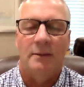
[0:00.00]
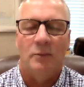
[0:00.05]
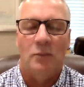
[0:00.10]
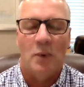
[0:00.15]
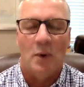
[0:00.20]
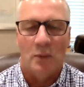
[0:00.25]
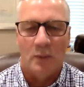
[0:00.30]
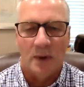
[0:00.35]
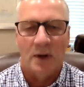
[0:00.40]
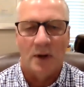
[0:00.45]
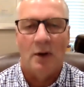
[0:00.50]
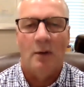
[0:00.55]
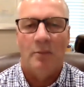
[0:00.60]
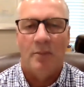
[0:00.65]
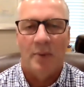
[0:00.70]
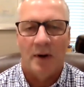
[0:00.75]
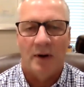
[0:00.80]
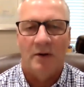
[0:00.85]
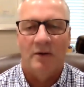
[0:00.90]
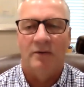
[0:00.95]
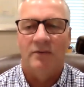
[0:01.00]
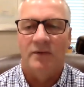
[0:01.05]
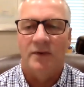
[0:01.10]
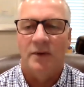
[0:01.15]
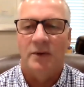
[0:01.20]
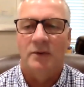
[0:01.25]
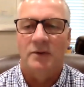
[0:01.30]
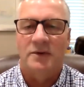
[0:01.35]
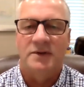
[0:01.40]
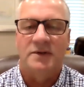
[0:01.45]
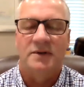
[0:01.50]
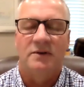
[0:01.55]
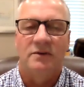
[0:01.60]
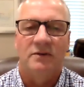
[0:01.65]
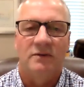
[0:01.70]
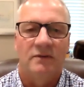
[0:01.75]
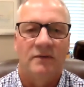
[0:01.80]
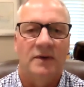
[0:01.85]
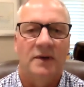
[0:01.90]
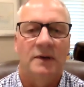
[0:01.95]
what we call parent view or
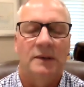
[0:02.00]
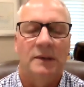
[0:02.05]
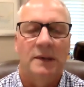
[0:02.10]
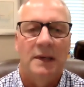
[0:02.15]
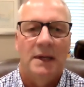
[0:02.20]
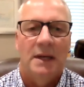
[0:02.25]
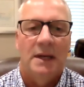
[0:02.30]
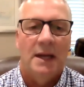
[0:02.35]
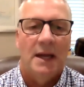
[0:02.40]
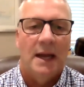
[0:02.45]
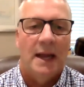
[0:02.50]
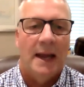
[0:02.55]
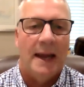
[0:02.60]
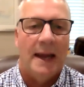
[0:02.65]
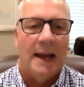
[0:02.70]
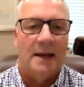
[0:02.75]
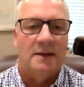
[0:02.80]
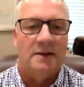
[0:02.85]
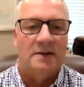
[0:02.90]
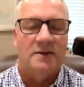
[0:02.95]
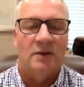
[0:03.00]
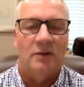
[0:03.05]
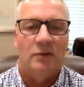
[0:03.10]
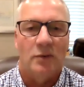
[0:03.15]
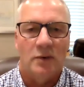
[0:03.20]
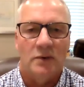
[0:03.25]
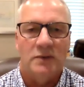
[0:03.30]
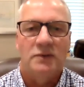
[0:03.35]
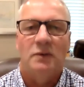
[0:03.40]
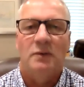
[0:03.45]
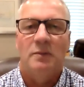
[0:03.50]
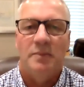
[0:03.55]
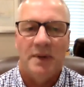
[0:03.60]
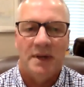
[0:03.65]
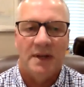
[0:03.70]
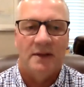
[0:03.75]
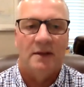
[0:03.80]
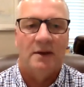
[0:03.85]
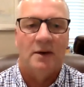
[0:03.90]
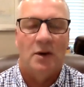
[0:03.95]
student view. And so those will be
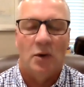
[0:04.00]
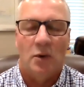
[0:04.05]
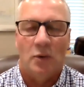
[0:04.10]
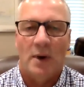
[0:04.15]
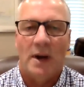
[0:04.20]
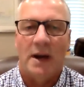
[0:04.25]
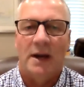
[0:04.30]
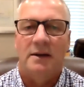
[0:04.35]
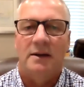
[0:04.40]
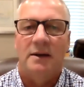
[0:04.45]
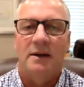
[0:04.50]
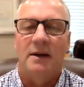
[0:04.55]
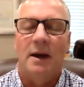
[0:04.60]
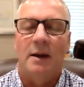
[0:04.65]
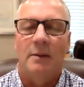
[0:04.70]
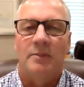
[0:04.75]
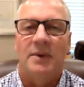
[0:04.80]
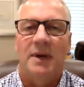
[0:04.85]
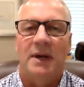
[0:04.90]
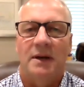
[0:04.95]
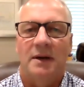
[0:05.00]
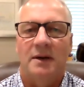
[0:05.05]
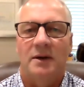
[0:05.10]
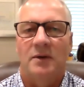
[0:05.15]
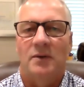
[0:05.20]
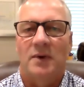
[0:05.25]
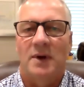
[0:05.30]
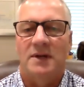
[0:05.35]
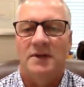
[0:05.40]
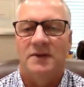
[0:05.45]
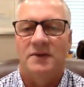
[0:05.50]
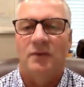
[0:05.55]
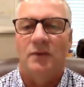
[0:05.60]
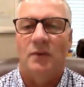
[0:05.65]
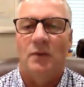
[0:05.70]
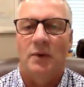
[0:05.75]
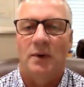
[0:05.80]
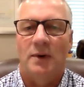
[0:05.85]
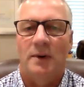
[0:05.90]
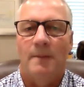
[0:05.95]
the correct and updated grades
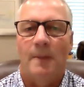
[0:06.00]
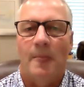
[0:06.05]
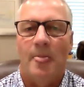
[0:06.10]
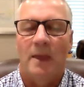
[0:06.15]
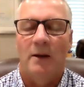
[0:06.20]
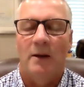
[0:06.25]
for